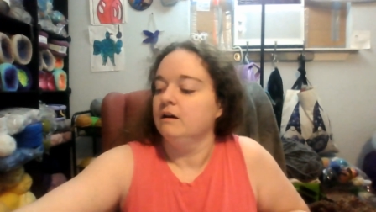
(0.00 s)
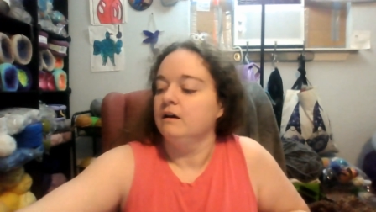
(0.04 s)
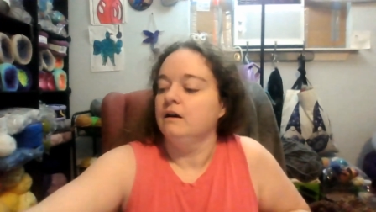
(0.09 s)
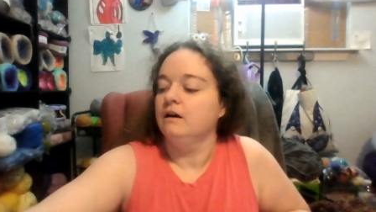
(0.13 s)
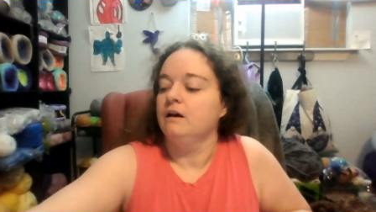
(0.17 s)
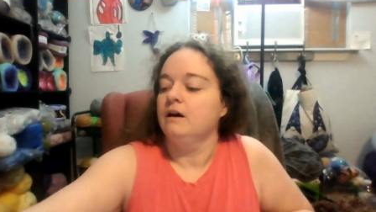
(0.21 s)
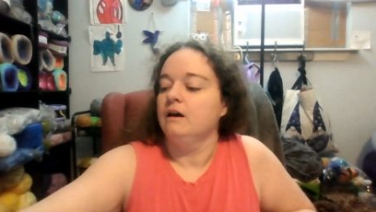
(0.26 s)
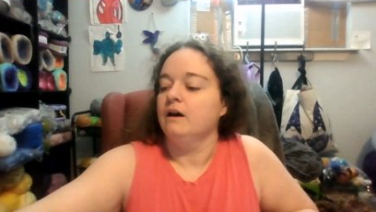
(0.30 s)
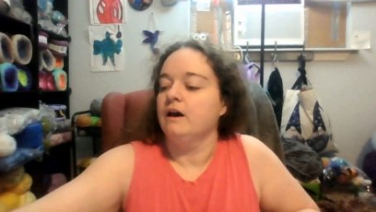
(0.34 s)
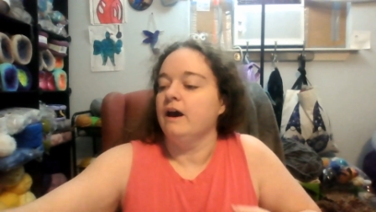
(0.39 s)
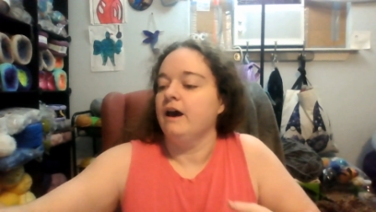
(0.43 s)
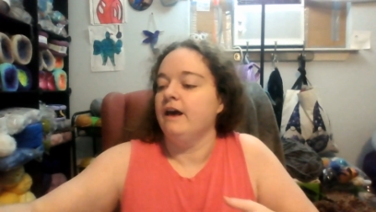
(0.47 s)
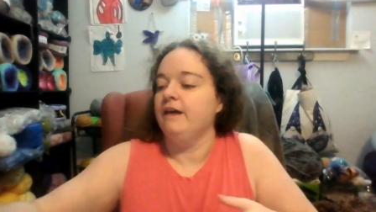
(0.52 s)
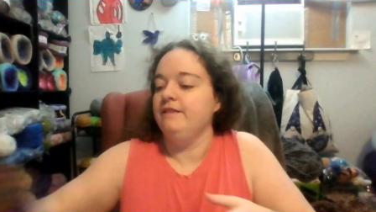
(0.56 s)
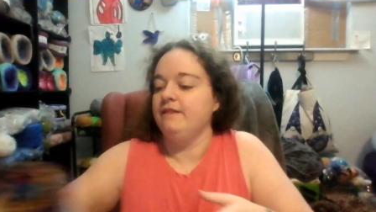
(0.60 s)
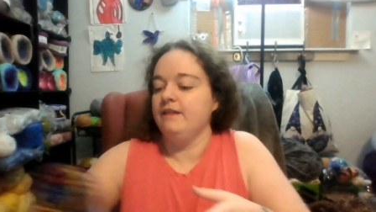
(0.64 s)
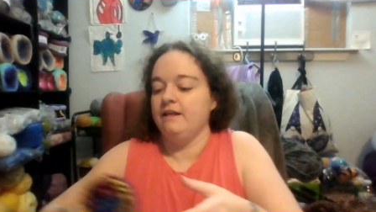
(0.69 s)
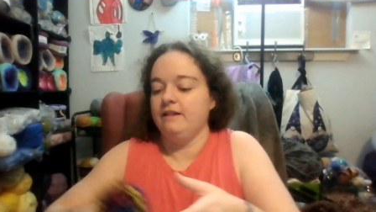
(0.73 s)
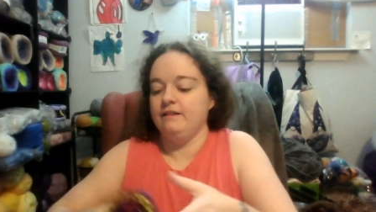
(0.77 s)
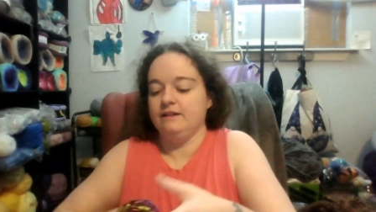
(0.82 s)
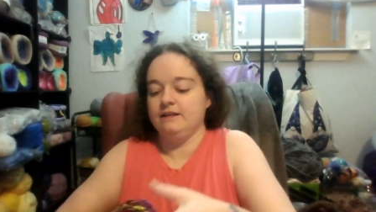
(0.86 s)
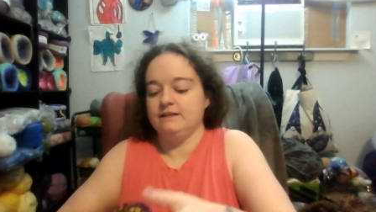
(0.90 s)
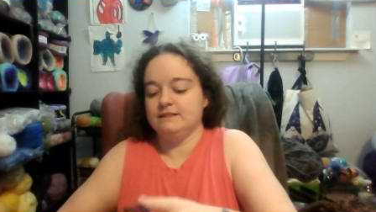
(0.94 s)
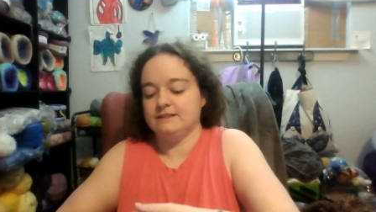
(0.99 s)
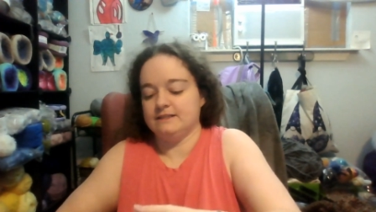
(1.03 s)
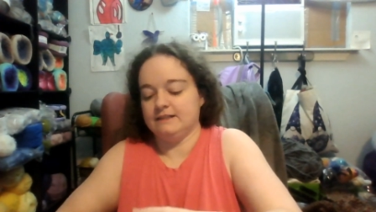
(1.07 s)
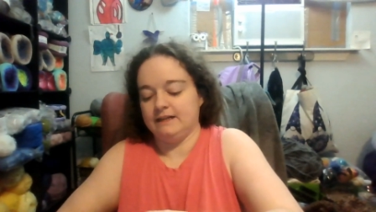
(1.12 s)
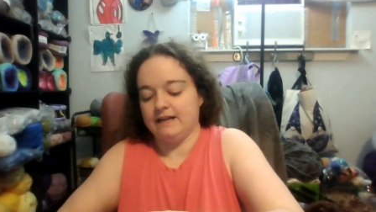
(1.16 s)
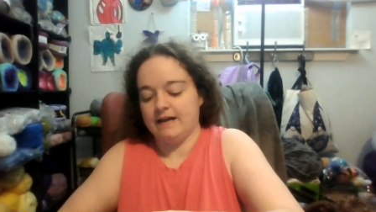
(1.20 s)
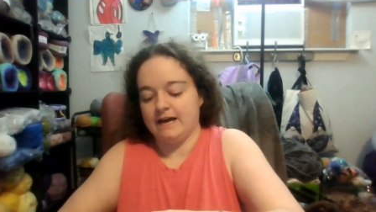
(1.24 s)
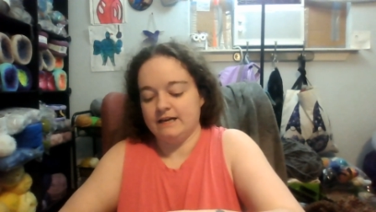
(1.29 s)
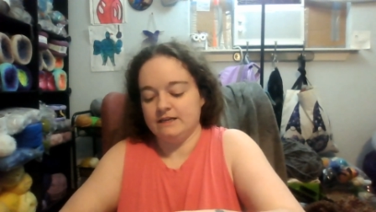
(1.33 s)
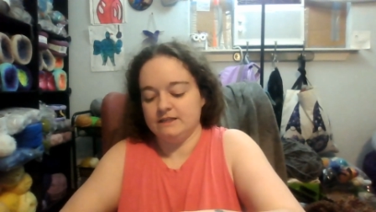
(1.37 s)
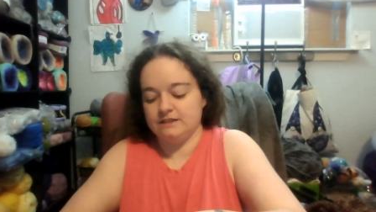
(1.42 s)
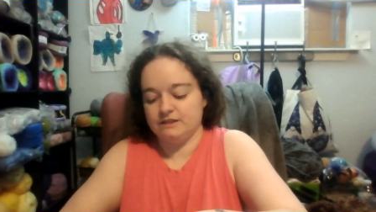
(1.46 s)
then these
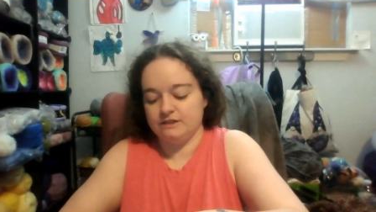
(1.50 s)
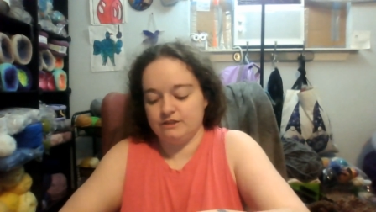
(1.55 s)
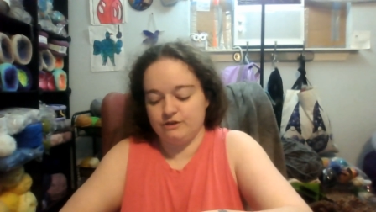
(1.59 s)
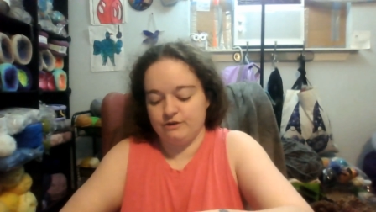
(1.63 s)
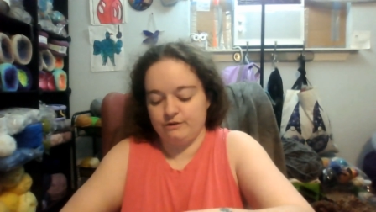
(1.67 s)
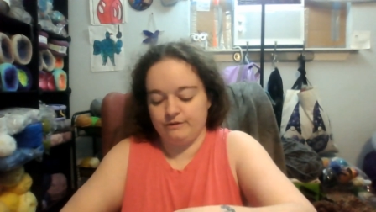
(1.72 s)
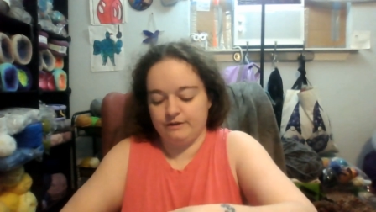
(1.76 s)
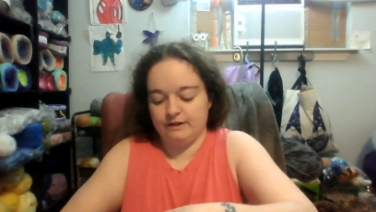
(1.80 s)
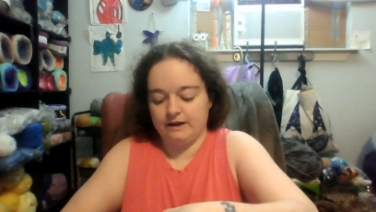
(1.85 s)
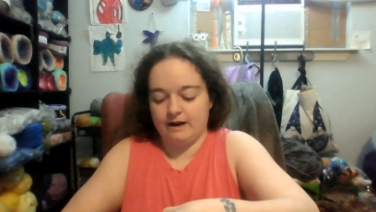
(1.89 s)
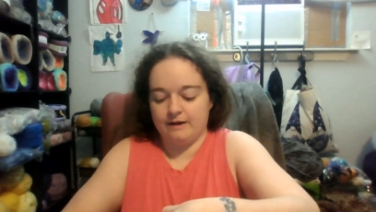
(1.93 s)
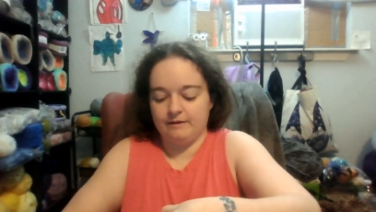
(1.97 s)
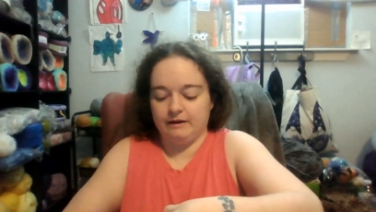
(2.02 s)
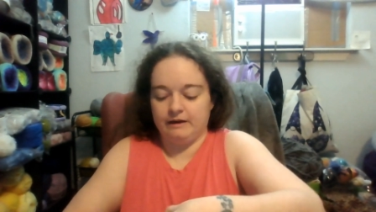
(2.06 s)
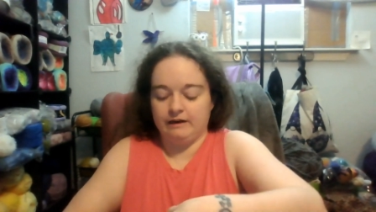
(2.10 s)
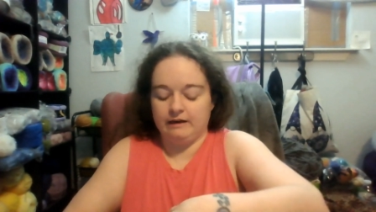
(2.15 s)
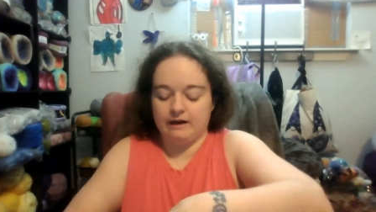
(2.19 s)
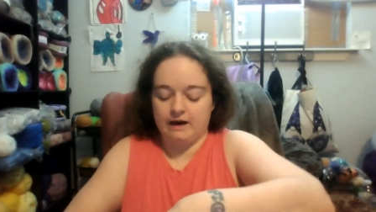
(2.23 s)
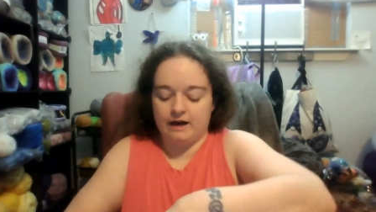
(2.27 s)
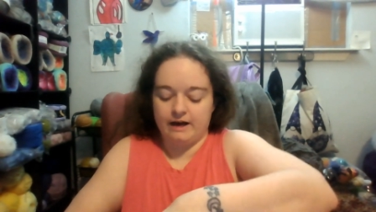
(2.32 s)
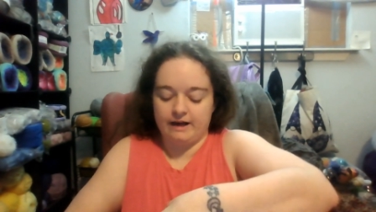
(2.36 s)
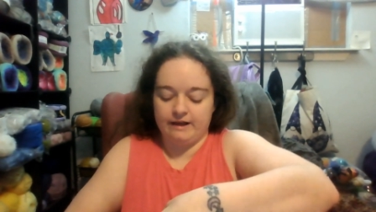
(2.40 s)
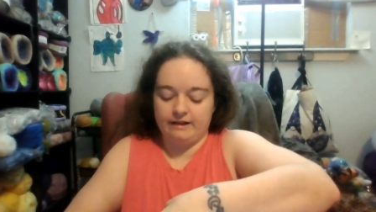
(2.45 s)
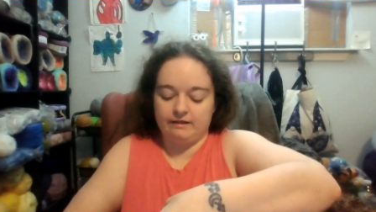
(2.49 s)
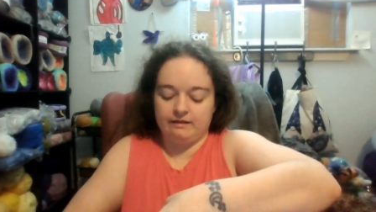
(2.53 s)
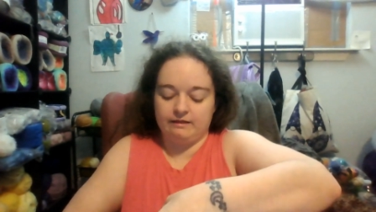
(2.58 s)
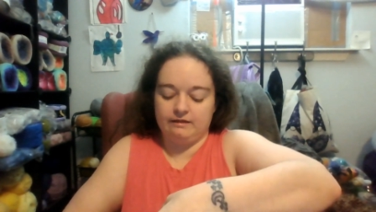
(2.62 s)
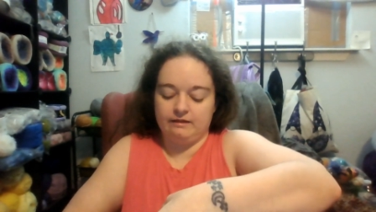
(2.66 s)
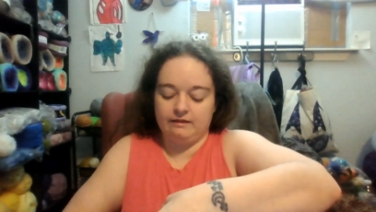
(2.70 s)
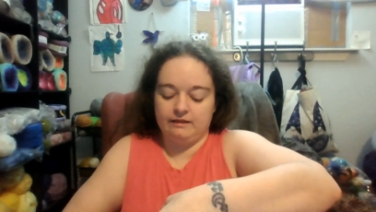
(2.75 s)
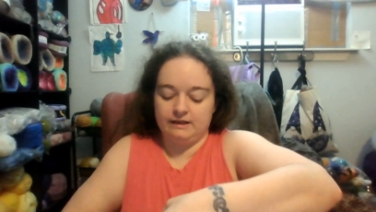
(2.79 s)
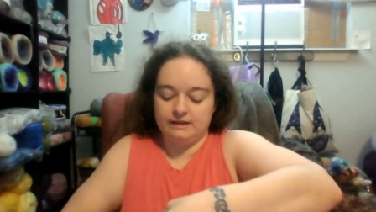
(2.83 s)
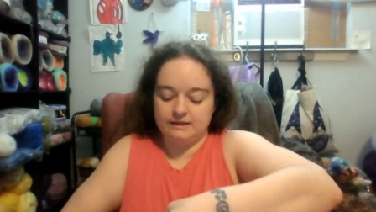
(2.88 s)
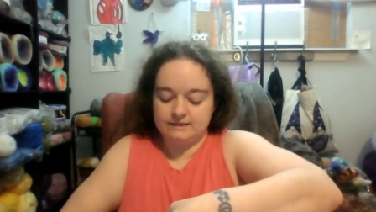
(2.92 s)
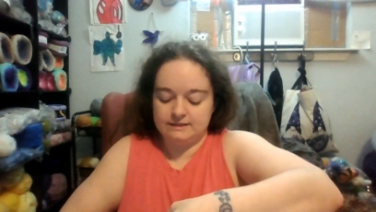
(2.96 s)
last two that I got
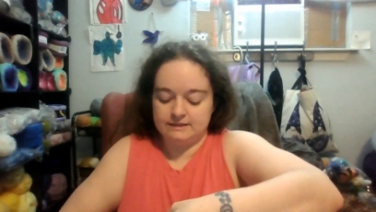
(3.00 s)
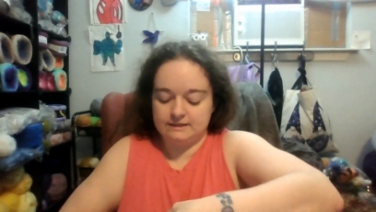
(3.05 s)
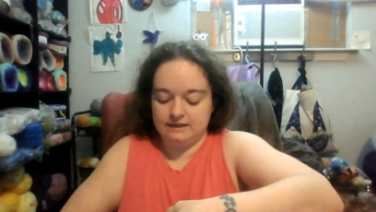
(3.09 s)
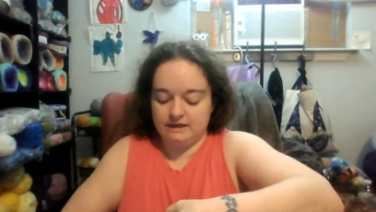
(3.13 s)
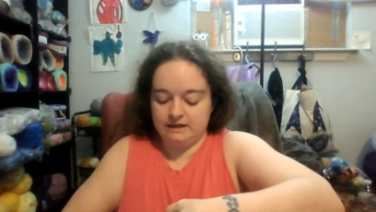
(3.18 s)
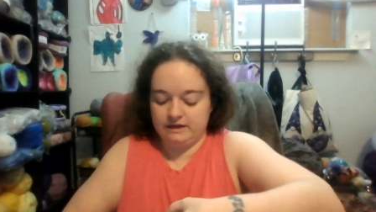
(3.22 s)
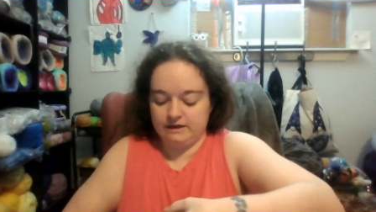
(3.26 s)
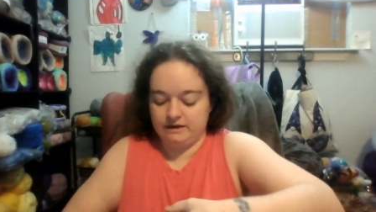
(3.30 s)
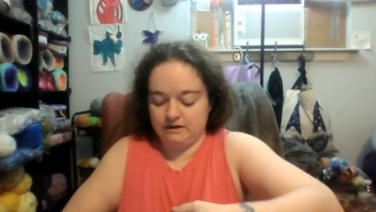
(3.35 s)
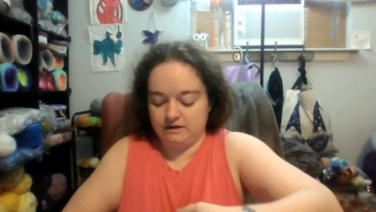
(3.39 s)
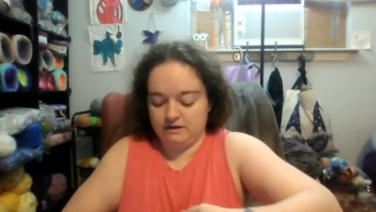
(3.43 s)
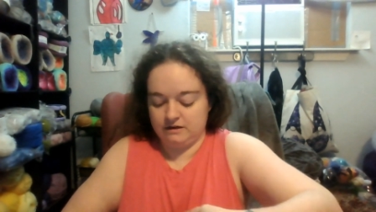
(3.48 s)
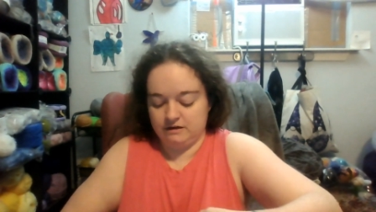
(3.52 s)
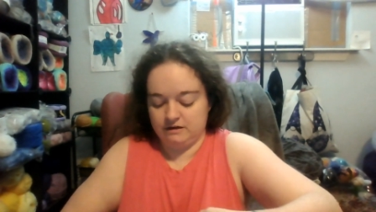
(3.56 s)
this year,